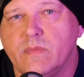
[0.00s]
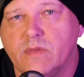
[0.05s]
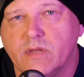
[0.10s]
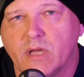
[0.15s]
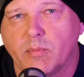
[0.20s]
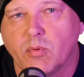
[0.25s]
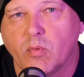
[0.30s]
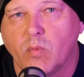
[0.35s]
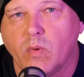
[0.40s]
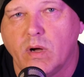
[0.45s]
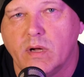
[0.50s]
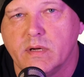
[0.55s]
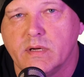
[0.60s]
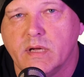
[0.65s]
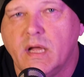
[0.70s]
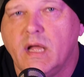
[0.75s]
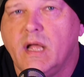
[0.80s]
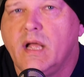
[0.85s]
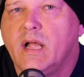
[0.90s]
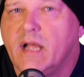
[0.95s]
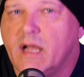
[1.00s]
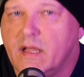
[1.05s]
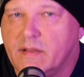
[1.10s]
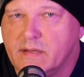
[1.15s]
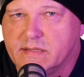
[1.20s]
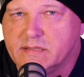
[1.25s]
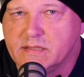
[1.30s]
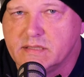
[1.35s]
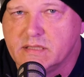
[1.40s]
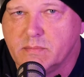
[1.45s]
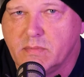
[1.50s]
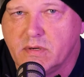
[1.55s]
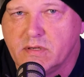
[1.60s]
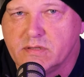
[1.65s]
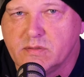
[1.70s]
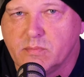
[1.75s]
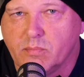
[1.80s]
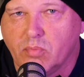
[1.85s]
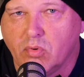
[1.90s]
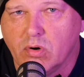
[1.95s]
Number one, and this is the
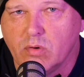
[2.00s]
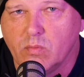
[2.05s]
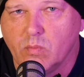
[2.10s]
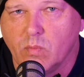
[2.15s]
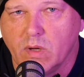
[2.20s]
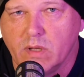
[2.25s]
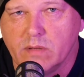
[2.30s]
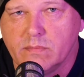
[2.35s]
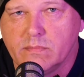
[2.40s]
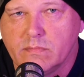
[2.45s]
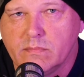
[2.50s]
most important one,